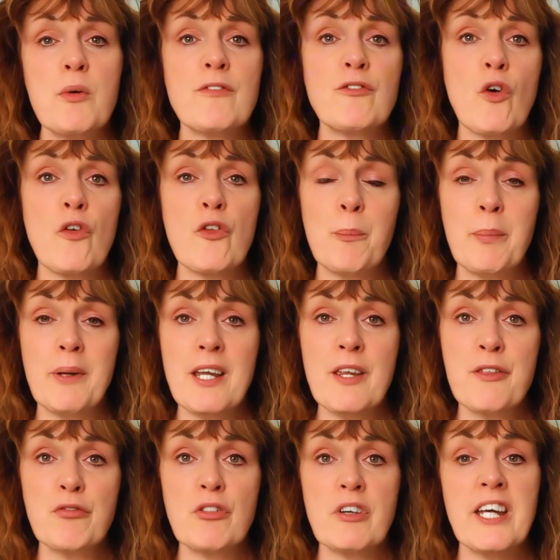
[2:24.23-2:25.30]
We've got the
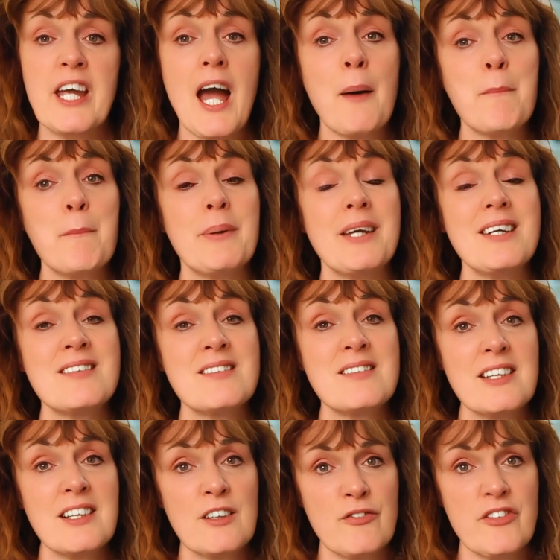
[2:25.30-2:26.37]
B3 and
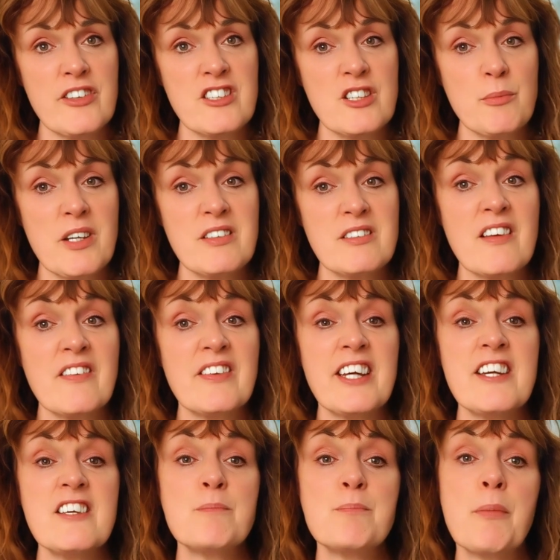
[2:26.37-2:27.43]
B6 vitamins, and
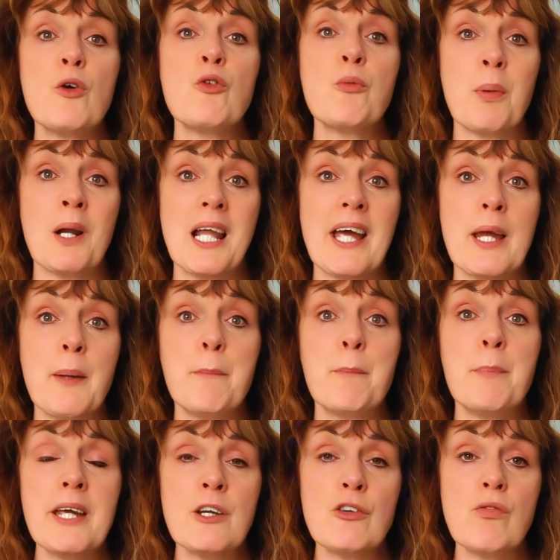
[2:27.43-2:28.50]
these both play
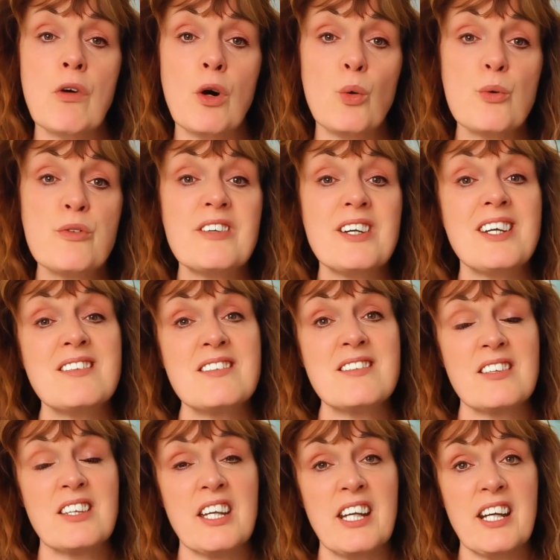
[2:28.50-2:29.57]
big roles in
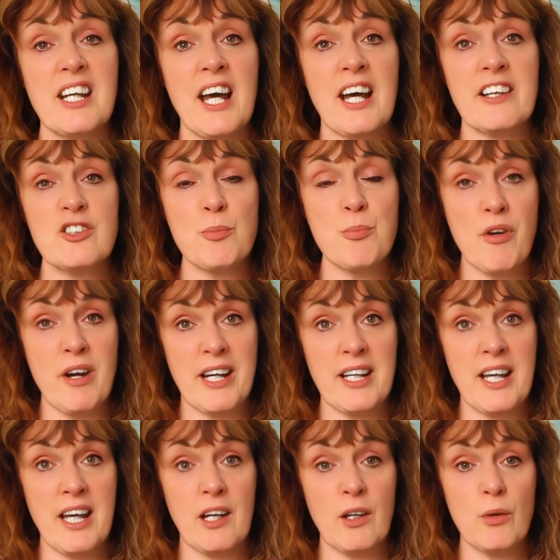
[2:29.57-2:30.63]
skin and brain
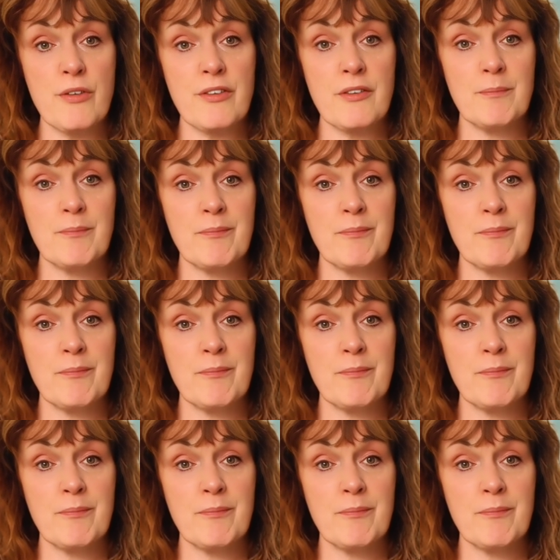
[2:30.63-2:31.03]
health.